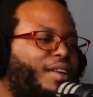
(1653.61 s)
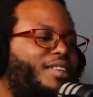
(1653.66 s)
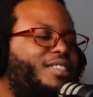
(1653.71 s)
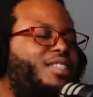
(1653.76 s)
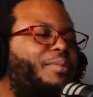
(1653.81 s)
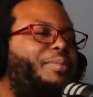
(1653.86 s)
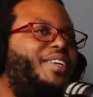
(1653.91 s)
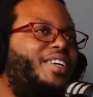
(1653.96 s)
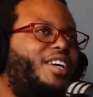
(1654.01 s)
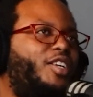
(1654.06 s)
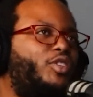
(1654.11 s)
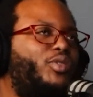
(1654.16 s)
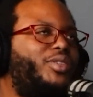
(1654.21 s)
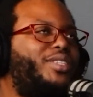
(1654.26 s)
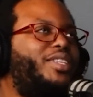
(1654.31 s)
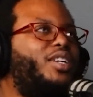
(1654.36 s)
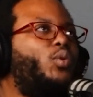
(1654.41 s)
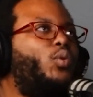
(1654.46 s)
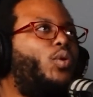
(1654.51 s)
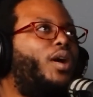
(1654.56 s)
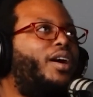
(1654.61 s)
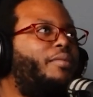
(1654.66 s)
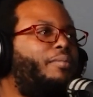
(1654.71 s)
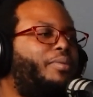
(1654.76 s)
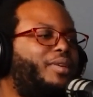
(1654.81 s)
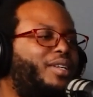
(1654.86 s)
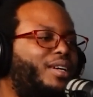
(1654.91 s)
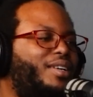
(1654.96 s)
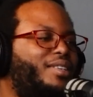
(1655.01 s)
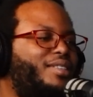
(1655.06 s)
to be interesting one
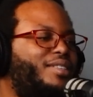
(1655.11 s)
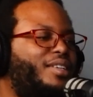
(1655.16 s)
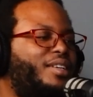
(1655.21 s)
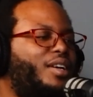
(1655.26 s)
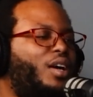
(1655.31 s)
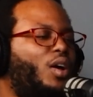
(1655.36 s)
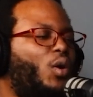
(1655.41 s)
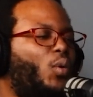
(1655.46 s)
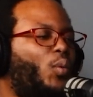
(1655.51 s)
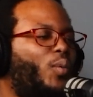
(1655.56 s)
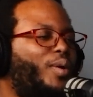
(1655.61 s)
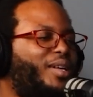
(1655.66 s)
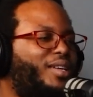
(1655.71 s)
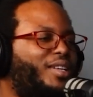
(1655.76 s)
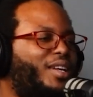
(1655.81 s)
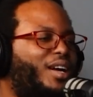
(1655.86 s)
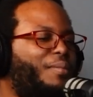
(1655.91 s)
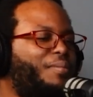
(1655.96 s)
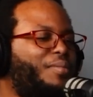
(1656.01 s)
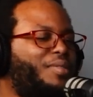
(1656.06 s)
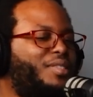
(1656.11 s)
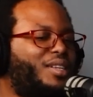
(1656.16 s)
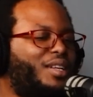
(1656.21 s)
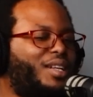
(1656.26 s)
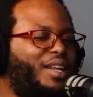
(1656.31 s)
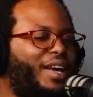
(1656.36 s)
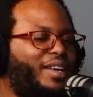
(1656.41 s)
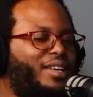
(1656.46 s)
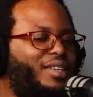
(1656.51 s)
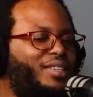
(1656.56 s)
because when it comes to
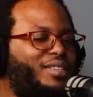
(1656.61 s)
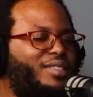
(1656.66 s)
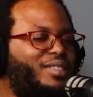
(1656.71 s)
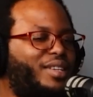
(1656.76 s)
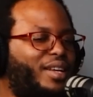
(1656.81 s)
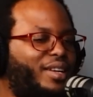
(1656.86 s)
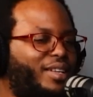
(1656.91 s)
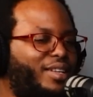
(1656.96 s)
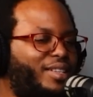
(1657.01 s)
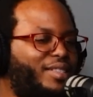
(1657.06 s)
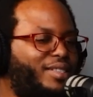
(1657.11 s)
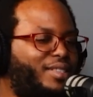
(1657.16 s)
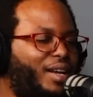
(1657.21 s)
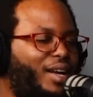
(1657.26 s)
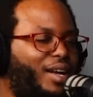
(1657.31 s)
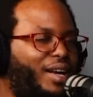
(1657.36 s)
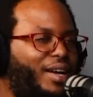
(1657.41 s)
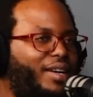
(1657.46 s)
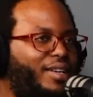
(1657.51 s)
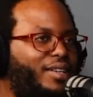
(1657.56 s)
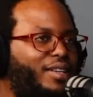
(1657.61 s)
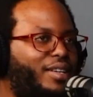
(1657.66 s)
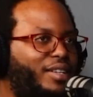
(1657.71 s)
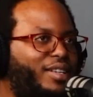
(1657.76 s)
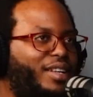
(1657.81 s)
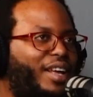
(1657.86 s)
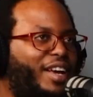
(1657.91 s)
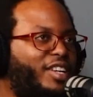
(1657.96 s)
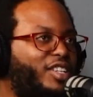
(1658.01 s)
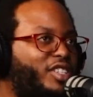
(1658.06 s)
like setting aside
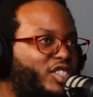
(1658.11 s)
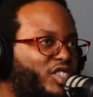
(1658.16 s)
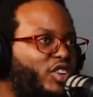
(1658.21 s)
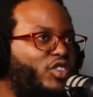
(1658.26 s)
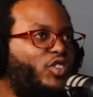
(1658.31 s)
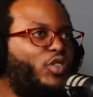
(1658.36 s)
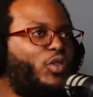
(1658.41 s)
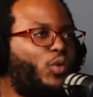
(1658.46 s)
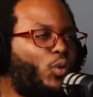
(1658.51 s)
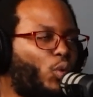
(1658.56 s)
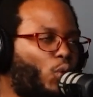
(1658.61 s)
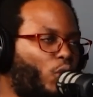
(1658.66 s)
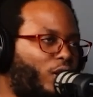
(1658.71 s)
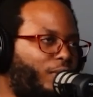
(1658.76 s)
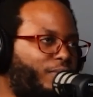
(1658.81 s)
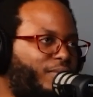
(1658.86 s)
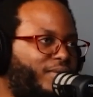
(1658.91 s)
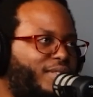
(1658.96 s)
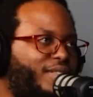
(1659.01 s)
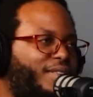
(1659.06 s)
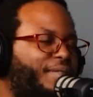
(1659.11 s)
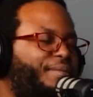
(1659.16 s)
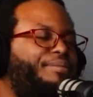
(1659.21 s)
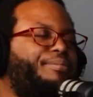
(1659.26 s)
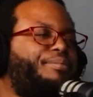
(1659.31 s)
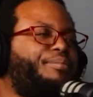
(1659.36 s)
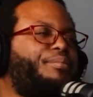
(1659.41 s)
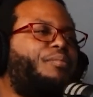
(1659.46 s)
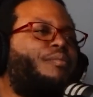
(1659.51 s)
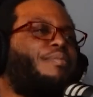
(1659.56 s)
like gender norms,
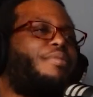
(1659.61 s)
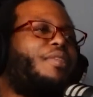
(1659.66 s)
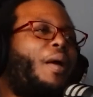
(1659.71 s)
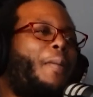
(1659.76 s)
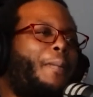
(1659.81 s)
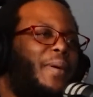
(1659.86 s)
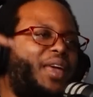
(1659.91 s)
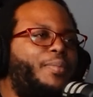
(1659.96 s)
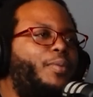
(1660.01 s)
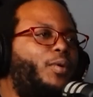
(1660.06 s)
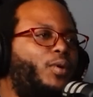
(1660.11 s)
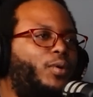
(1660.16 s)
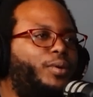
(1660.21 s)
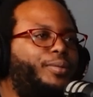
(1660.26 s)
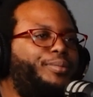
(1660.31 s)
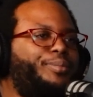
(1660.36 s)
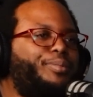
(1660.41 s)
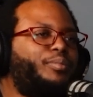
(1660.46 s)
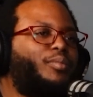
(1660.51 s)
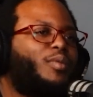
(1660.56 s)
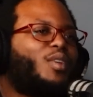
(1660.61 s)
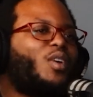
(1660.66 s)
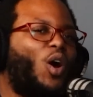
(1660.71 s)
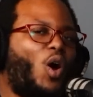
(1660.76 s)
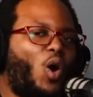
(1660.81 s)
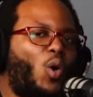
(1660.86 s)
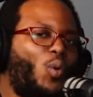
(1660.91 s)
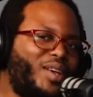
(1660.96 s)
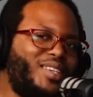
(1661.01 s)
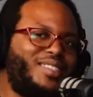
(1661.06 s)
people
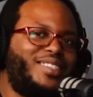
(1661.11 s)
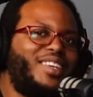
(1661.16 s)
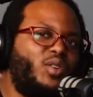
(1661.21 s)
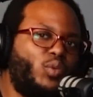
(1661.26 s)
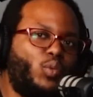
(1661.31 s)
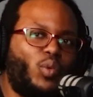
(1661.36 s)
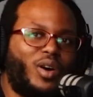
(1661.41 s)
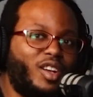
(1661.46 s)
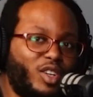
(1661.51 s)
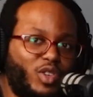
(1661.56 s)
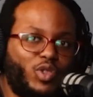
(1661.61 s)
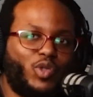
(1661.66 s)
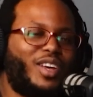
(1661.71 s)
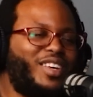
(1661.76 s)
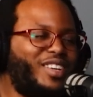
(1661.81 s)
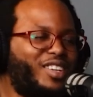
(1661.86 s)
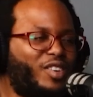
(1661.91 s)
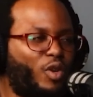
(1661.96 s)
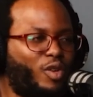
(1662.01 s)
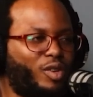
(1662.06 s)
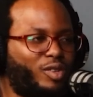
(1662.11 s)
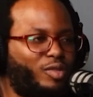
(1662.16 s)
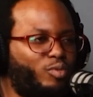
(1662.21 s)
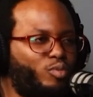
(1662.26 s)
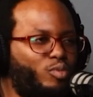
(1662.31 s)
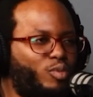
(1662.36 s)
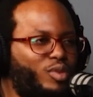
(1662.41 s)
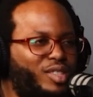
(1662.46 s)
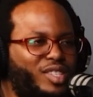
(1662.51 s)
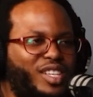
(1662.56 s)
always didn't want to drink or
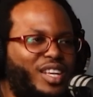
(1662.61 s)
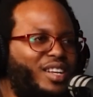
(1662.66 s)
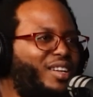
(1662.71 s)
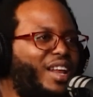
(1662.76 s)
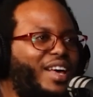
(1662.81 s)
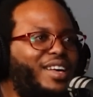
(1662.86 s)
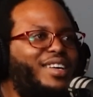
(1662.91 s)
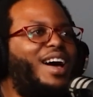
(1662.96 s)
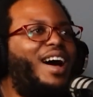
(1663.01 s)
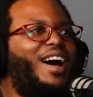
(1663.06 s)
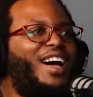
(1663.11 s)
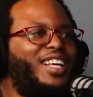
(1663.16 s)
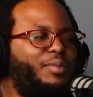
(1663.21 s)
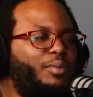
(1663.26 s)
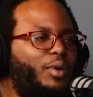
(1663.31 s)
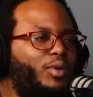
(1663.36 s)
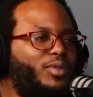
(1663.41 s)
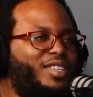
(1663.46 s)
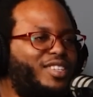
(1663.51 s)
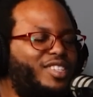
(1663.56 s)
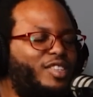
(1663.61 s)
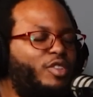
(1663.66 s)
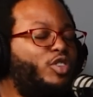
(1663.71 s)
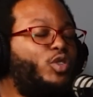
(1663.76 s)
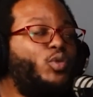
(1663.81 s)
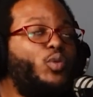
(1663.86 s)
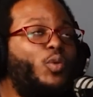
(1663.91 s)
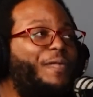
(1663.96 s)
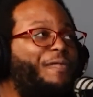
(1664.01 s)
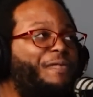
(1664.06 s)
didn't like Cosmos because they're
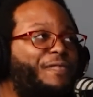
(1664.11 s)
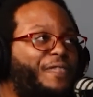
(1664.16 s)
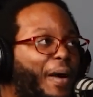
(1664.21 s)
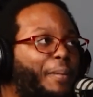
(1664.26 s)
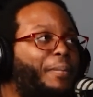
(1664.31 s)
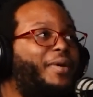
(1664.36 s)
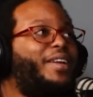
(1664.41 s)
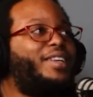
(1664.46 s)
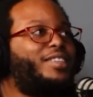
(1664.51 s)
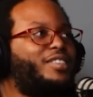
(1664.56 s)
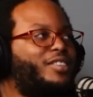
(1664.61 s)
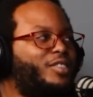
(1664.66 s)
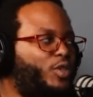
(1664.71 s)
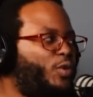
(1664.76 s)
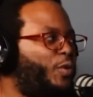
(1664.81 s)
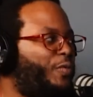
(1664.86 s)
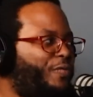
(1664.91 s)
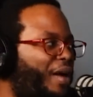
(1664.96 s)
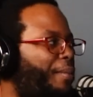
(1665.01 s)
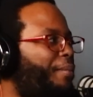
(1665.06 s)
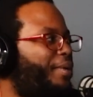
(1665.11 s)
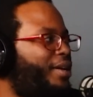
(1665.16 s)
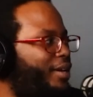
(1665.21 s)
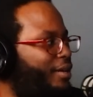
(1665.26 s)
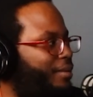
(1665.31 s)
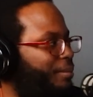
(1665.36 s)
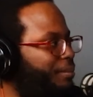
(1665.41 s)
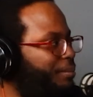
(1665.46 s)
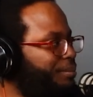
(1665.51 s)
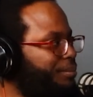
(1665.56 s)
too effeminate, too feminine.
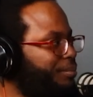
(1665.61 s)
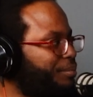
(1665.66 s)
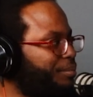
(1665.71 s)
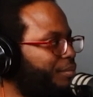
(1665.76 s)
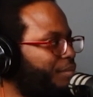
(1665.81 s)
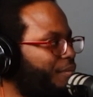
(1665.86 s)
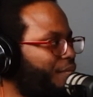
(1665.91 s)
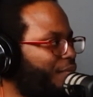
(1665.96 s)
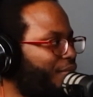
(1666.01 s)
It's